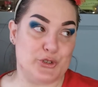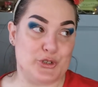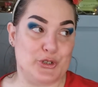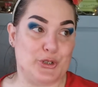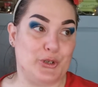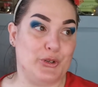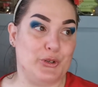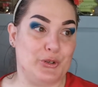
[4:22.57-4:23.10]

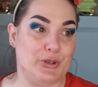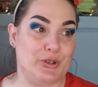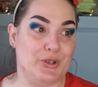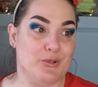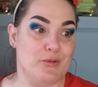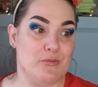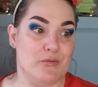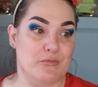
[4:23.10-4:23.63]
to
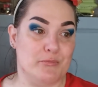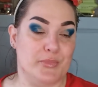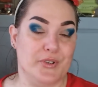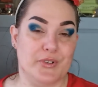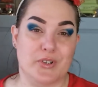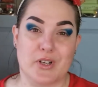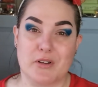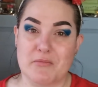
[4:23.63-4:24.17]

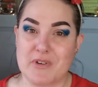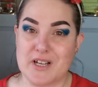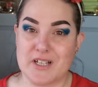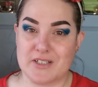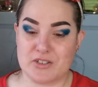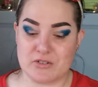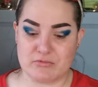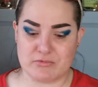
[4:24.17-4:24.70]
put
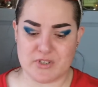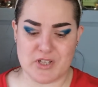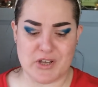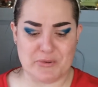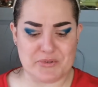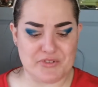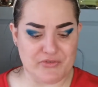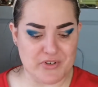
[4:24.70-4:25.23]
Nomad, so
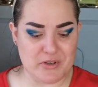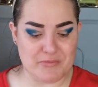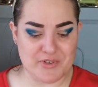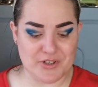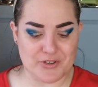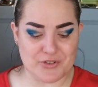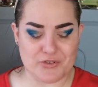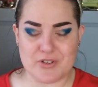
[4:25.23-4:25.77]
I was
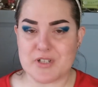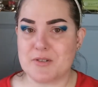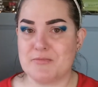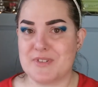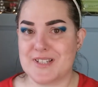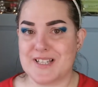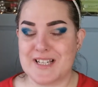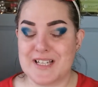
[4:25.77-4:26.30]
filming on
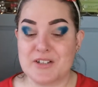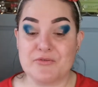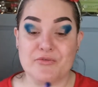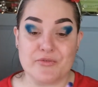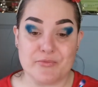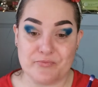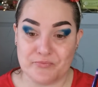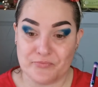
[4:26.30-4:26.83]
Christmas Eve,
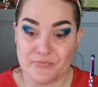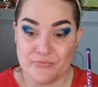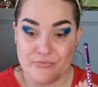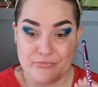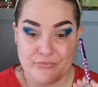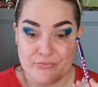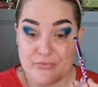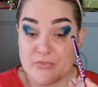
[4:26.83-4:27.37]

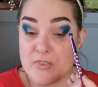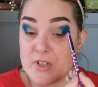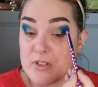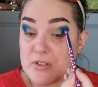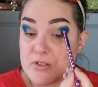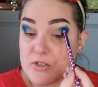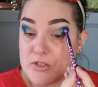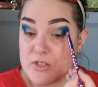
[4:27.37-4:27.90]

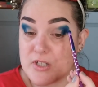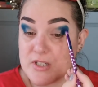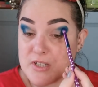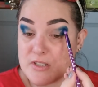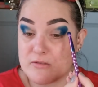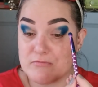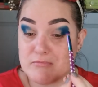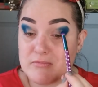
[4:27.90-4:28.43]

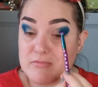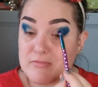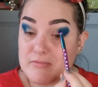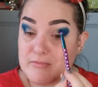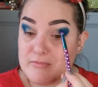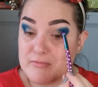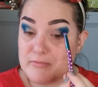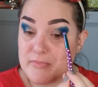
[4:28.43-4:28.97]
just
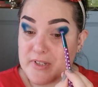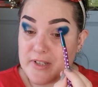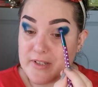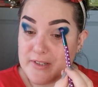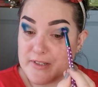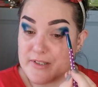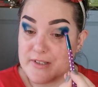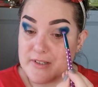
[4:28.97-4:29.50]

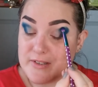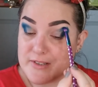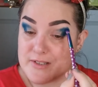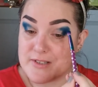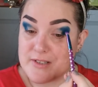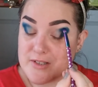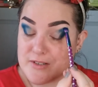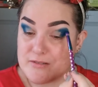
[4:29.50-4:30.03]

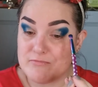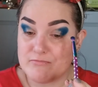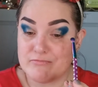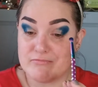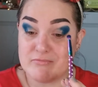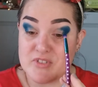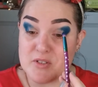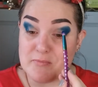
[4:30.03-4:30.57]
because,
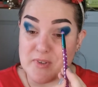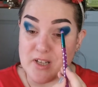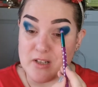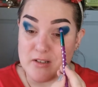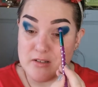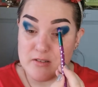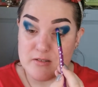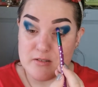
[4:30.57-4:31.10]
just
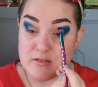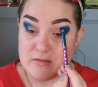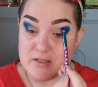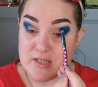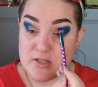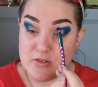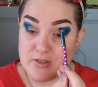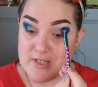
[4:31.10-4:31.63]
because
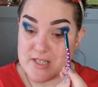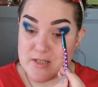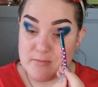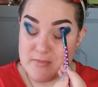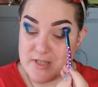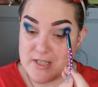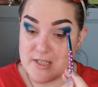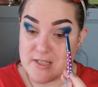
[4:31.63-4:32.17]
it's
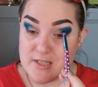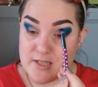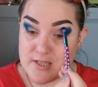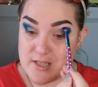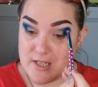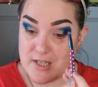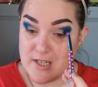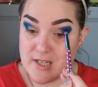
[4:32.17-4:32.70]

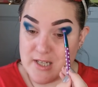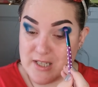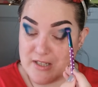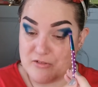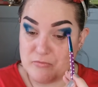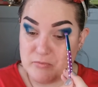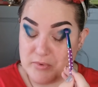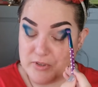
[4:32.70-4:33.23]
Christmas. I
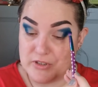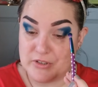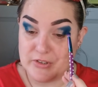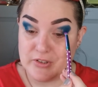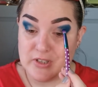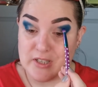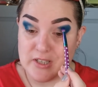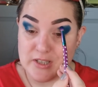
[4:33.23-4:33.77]
love
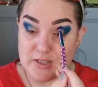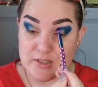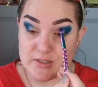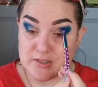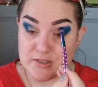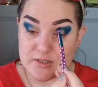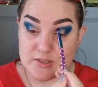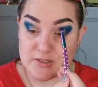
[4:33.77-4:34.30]
blue
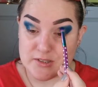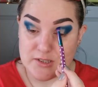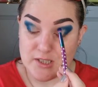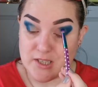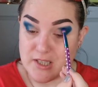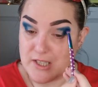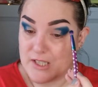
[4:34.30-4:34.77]
looks.